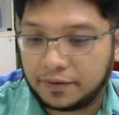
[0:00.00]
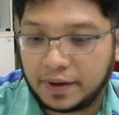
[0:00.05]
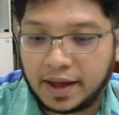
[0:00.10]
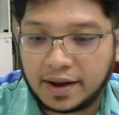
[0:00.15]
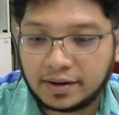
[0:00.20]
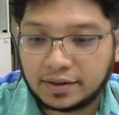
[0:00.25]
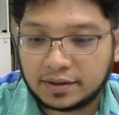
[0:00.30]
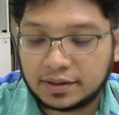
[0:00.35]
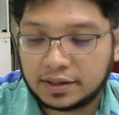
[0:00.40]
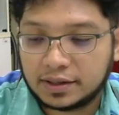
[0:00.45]

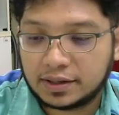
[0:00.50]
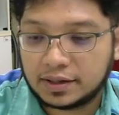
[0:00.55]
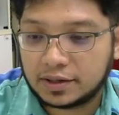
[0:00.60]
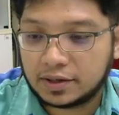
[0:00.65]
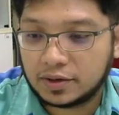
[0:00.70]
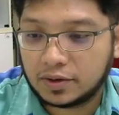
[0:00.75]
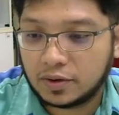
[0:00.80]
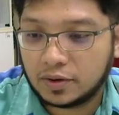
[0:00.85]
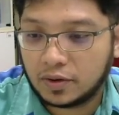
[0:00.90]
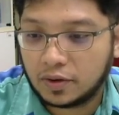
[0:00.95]
entered
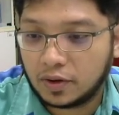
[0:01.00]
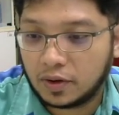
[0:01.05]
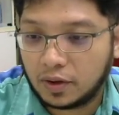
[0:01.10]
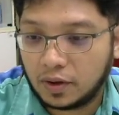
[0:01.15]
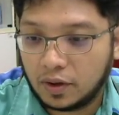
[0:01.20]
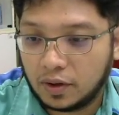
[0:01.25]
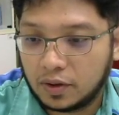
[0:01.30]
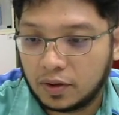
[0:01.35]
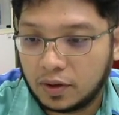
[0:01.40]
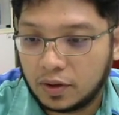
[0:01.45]

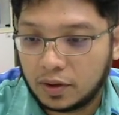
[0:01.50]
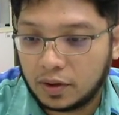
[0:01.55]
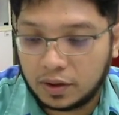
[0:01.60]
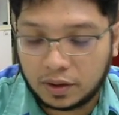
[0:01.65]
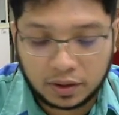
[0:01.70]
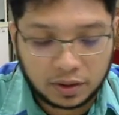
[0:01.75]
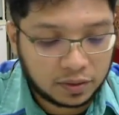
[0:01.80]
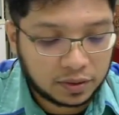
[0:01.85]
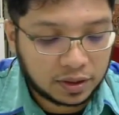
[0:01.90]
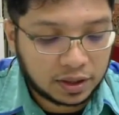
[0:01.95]
your,
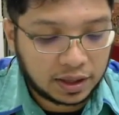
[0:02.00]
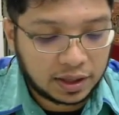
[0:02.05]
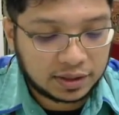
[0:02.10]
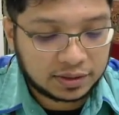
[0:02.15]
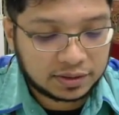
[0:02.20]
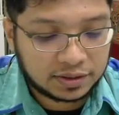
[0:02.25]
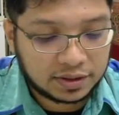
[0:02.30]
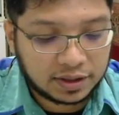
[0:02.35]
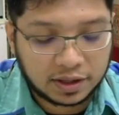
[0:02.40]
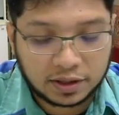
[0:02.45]
okay,
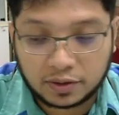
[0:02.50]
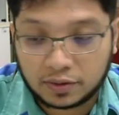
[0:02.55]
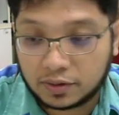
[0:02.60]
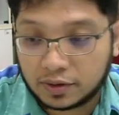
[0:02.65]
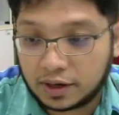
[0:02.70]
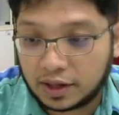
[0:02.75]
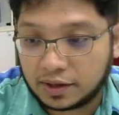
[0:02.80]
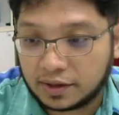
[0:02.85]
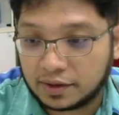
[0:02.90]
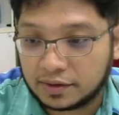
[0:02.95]
let's take a look
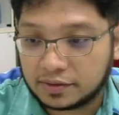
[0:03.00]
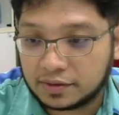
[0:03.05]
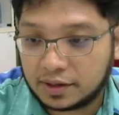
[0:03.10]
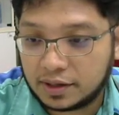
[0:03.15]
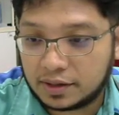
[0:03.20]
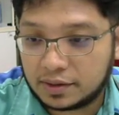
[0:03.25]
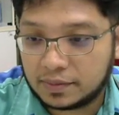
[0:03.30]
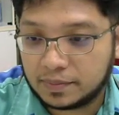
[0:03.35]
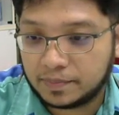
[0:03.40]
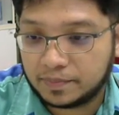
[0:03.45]
at
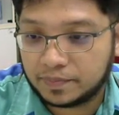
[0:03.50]
exit.